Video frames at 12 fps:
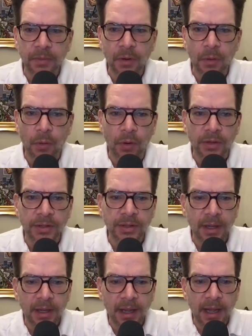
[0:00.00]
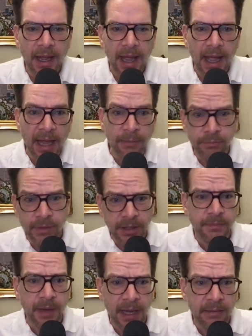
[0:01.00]
course and
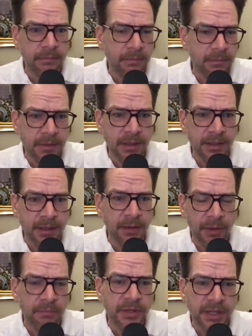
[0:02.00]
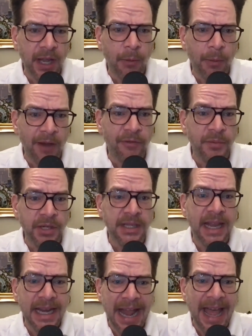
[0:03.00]
just stay away from, just
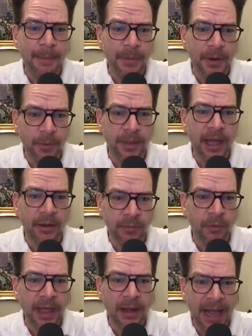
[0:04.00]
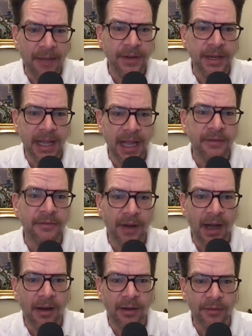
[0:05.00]
let it happen without having to get
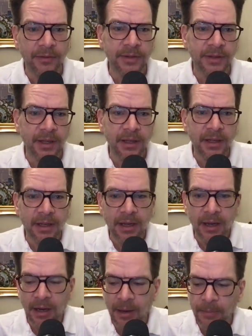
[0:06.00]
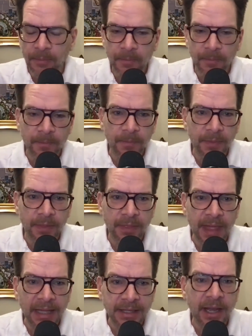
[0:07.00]
involved.
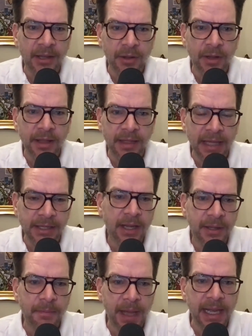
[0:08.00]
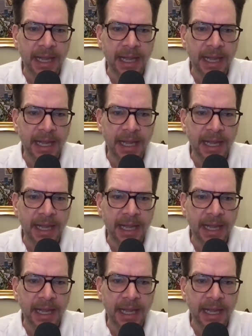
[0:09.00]
That's how you make